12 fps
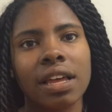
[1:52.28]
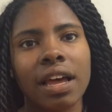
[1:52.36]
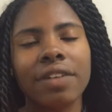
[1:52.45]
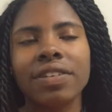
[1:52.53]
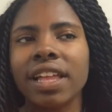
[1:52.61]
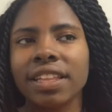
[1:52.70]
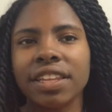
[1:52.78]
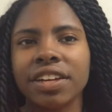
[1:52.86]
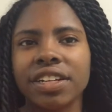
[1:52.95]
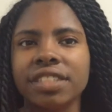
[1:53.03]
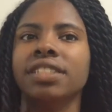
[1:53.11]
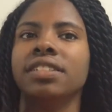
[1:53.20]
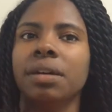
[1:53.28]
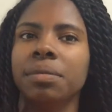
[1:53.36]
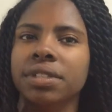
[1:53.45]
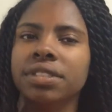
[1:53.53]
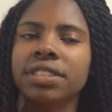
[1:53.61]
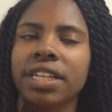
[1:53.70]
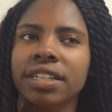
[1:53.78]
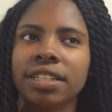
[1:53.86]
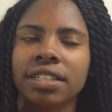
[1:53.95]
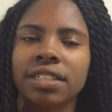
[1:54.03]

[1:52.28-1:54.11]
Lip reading: I feel like there is a double standard.